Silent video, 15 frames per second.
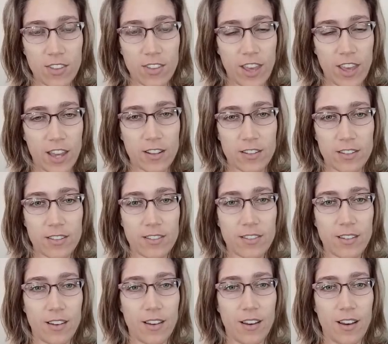that is
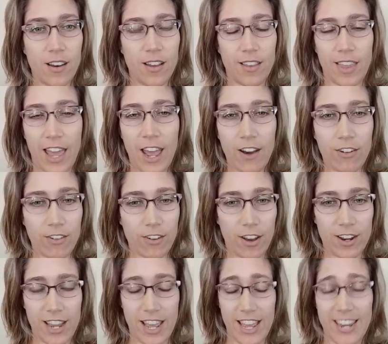allowed
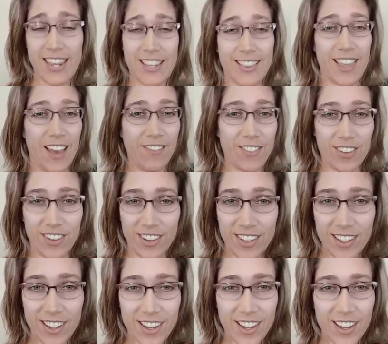on any level.
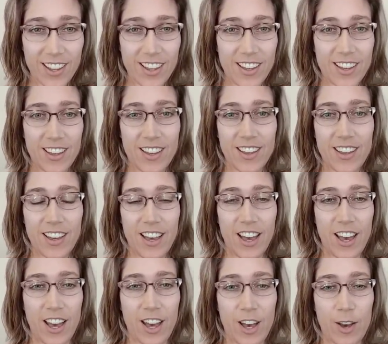
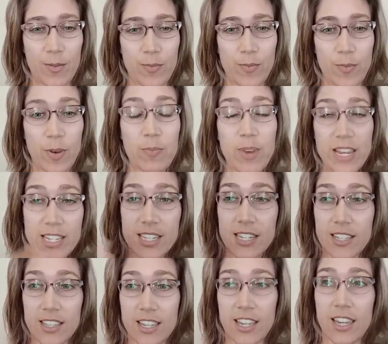But
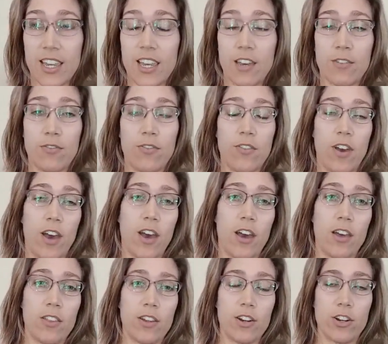basically, if
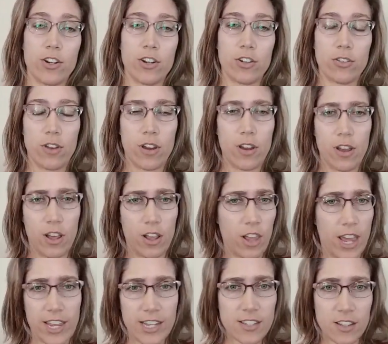
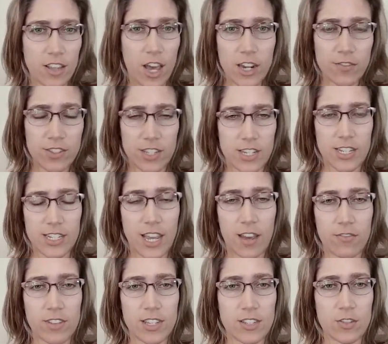I guess a lot of cities
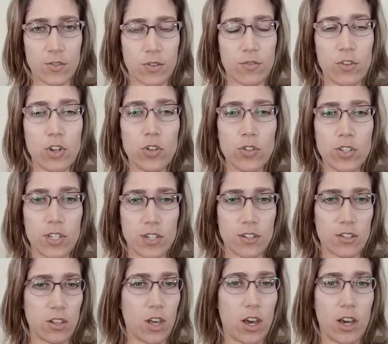have these sort of
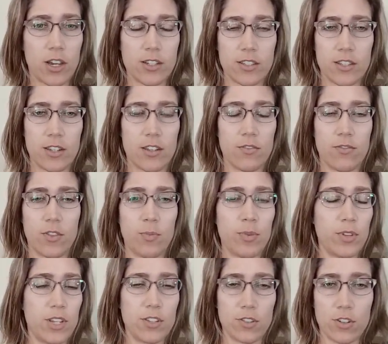nuisance laws that if the
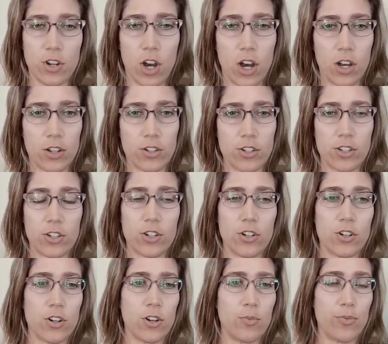police are called to
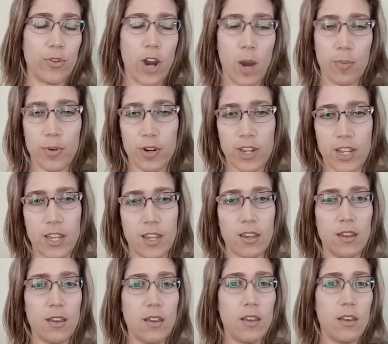your property